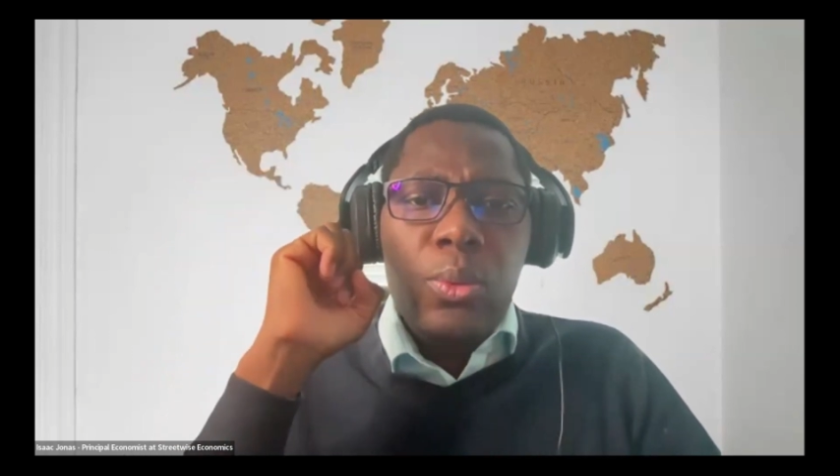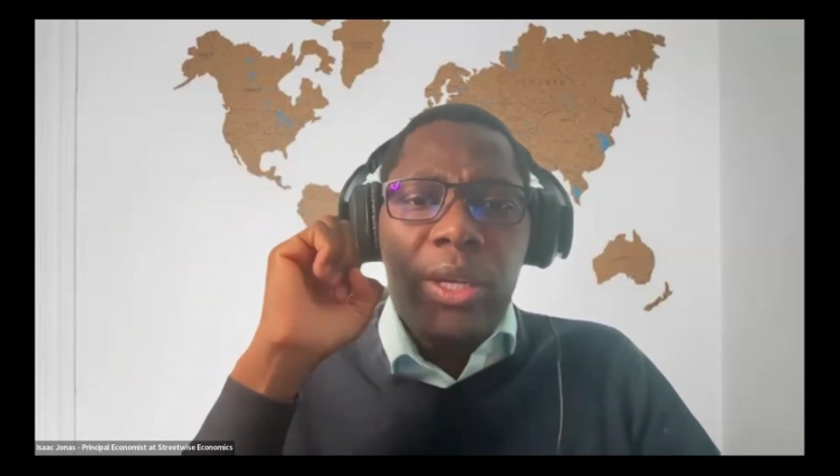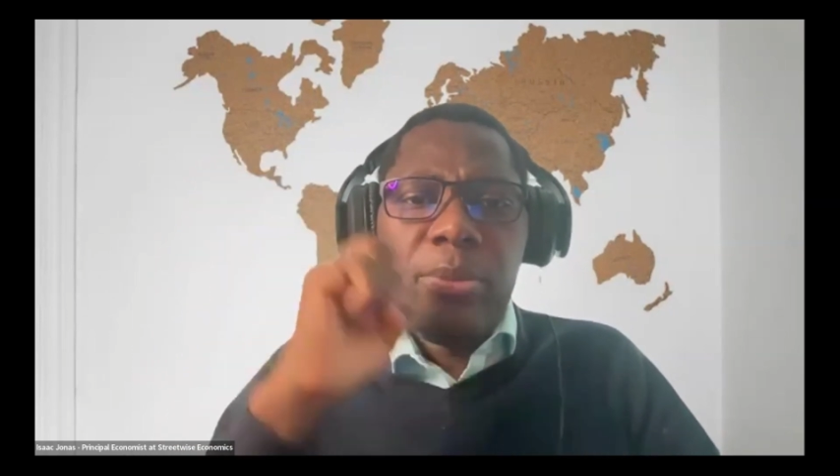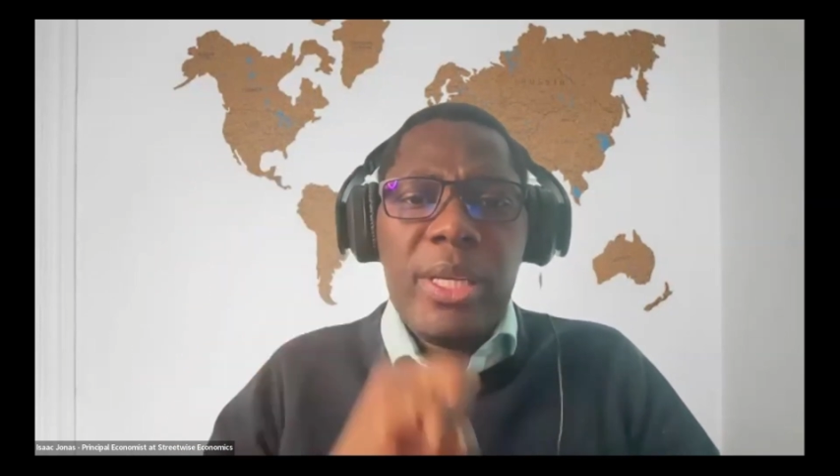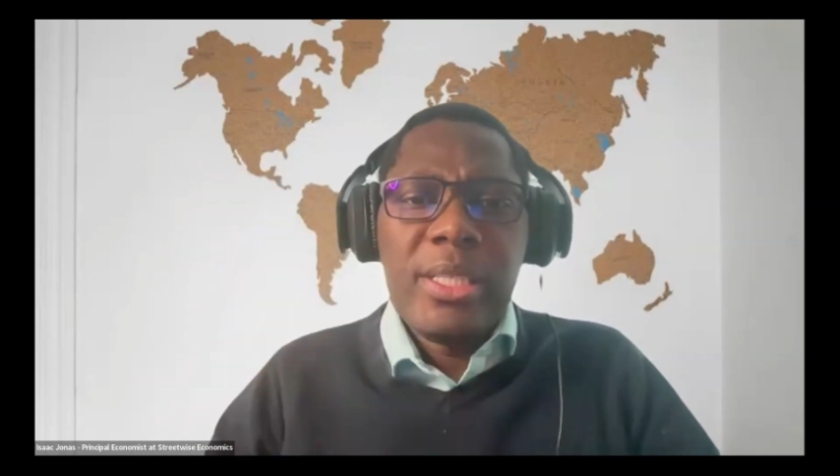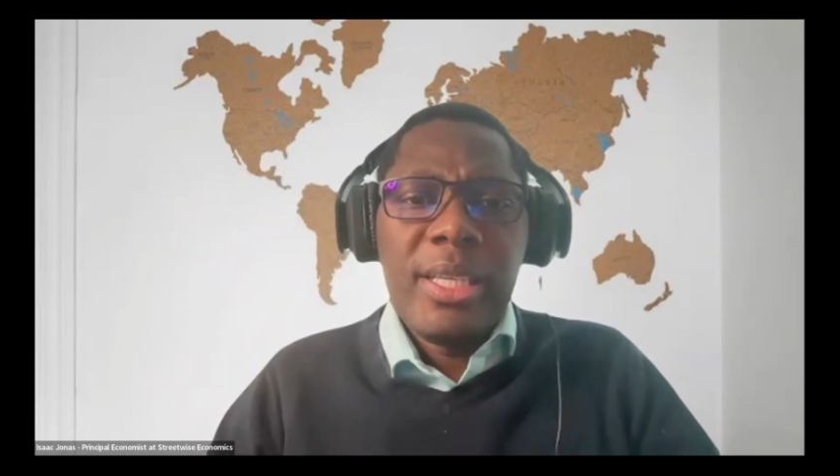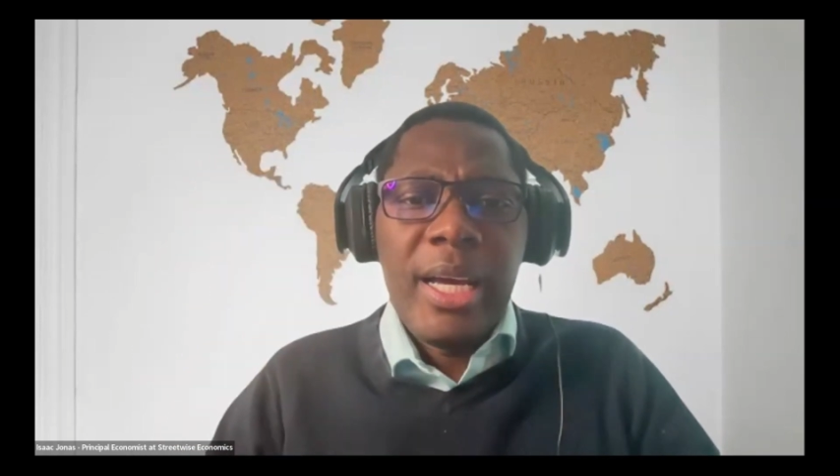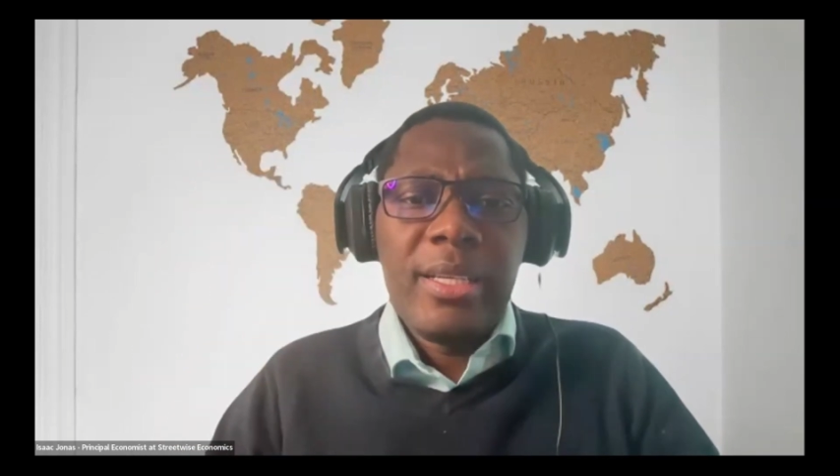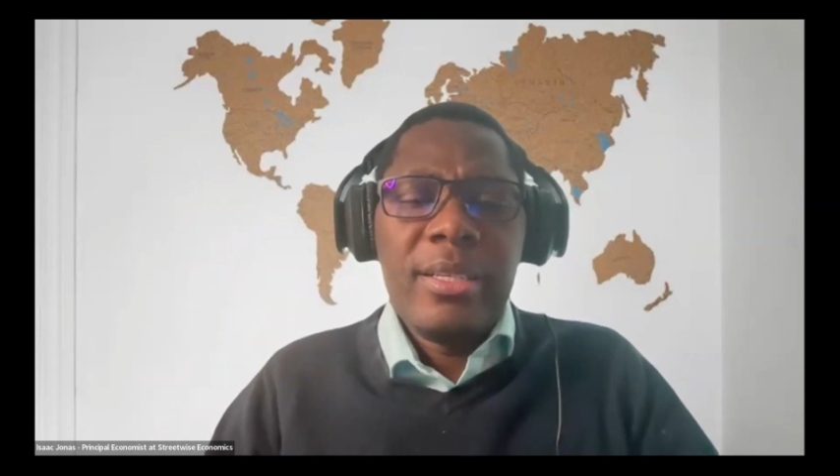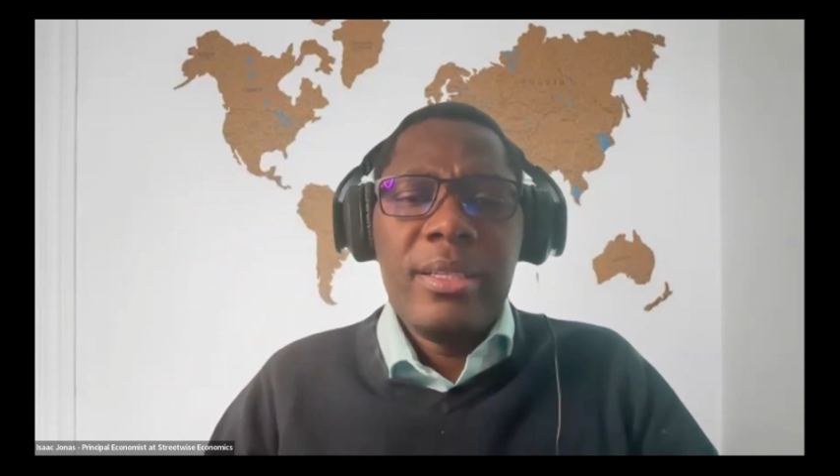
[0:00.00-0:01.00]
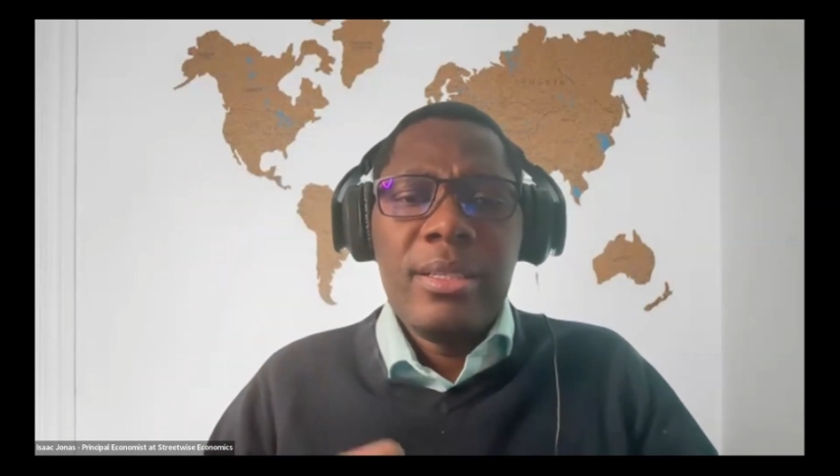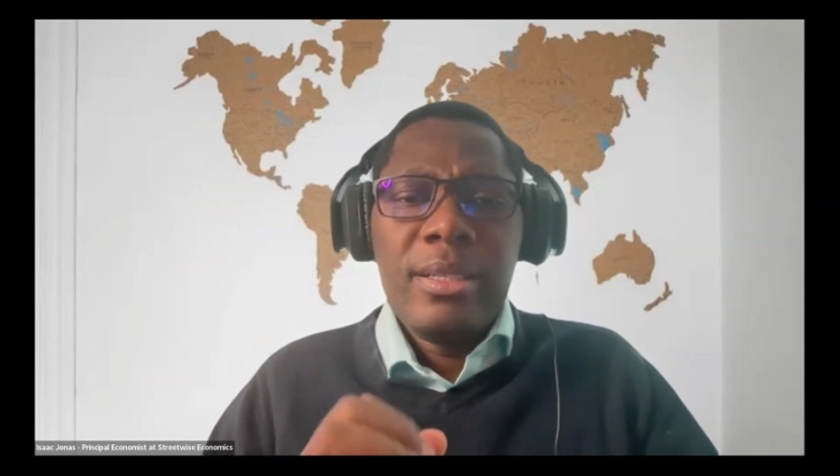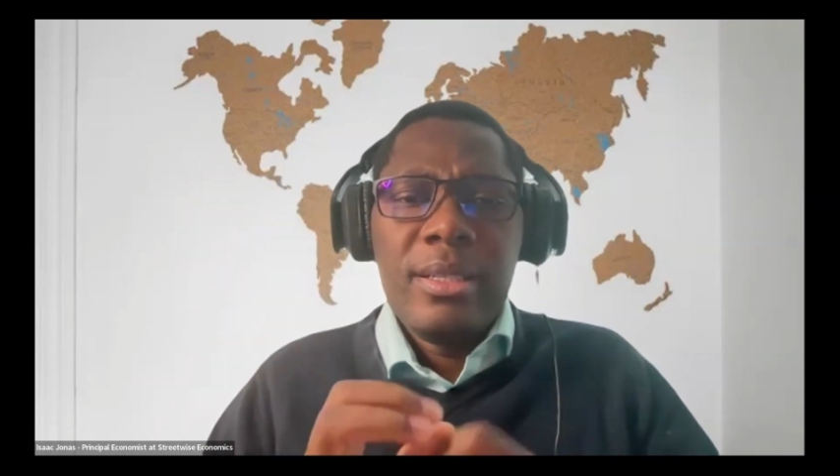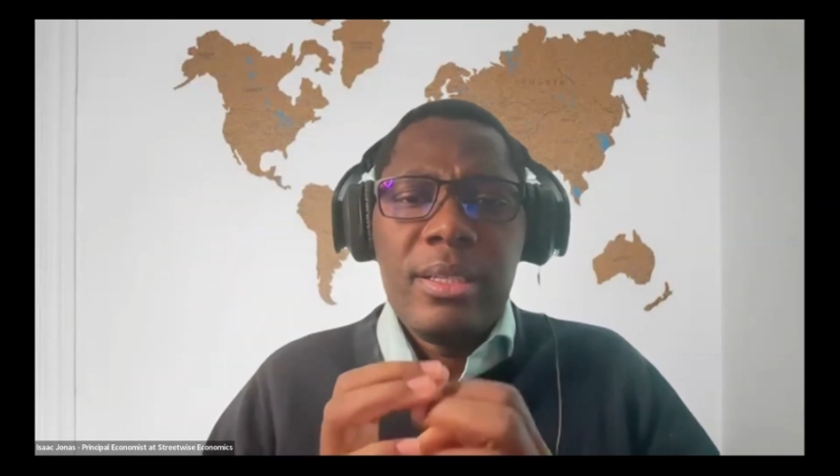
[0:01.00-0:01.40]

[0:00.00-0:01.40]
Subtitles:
which means that